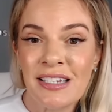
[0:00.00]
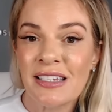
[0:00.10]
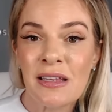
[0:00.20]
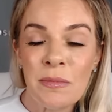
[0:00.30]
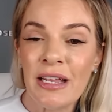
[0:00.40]
It
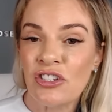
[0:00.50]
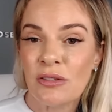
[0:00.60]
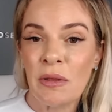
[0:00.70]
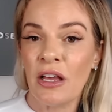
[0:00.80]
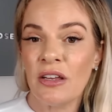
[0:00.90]
doesn't mean
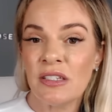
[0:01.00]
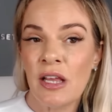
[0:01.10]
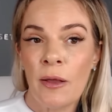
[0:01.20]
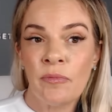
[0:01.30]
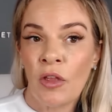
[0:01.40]
just because
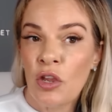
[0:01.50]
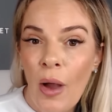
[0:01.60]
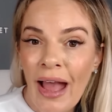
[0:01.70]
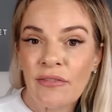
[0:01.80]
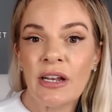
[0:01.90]
you
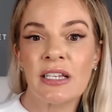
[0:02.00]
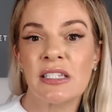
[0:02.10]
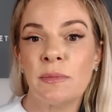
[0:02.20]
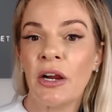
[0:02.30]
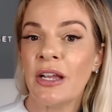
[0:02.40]
haven't
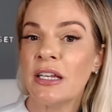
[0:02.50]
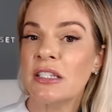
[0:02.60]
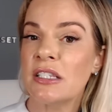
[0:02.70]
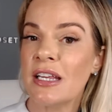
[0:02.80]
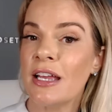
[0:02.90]

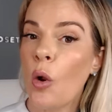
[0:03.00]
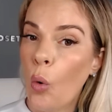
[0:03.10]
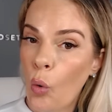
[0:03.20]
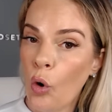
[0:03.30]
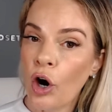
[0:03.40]
experienced it,
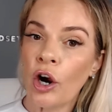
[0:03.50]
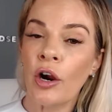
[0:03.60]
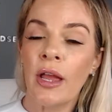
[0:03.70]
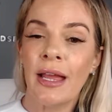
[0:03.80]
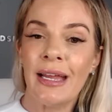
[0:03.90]

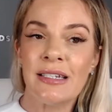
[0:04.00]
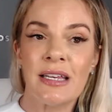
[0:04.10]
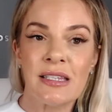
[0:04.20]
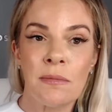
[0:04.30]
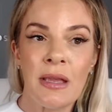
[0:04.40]
or it
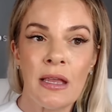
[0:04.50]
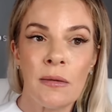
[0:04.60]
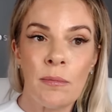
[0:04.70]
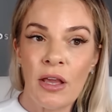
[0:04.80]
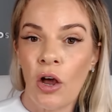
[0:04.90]
doesn't
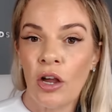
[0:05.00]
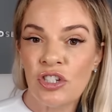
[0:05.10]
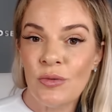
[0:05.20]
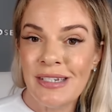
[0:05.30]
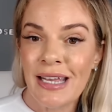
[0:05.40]
mean
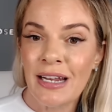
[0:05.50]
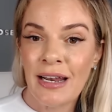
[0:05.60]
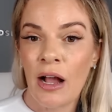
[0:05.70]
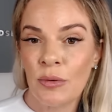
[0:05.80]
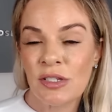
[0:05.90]
because you did
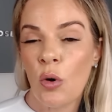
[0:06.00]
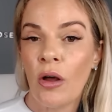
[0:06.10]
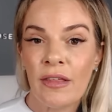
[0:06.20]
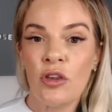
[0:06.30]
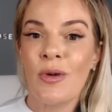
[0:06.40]
and now it's
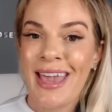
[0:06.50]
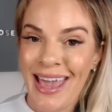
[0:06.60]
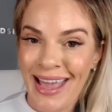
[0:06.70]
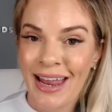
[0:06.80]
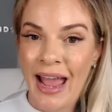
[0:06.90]
gone that you
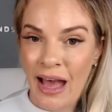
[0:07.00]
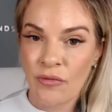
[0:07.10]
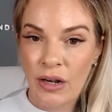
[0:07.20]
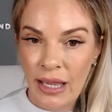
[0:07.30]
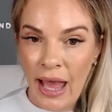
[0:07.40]
can't
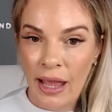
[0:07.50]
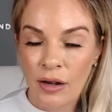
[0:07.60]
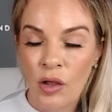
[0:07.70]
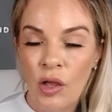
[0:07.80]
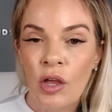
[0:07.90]
have it again.